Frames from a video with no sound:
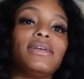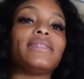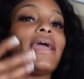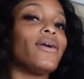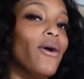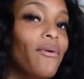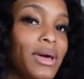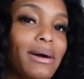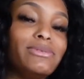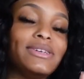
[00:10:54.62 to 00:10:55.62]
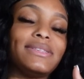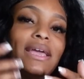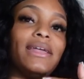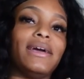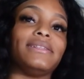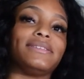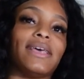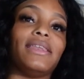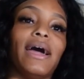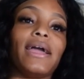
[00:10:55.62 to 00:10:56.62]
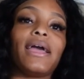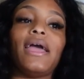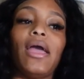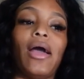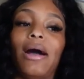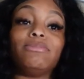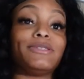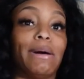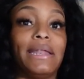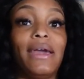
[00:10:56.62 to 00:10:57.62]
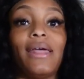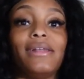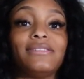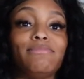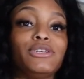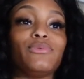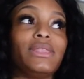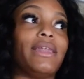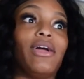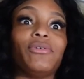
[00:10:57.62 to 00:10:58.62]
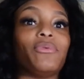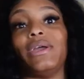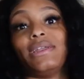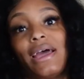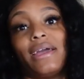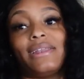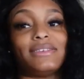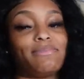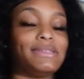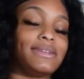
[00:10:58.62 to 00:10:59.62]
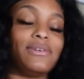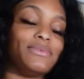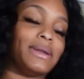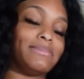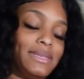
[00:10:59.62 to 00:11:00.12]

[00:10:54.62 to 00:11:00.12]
they going. I'm just saying that to say like I'm just about to head out this bitch whether they on the way or not. That's basically what I'm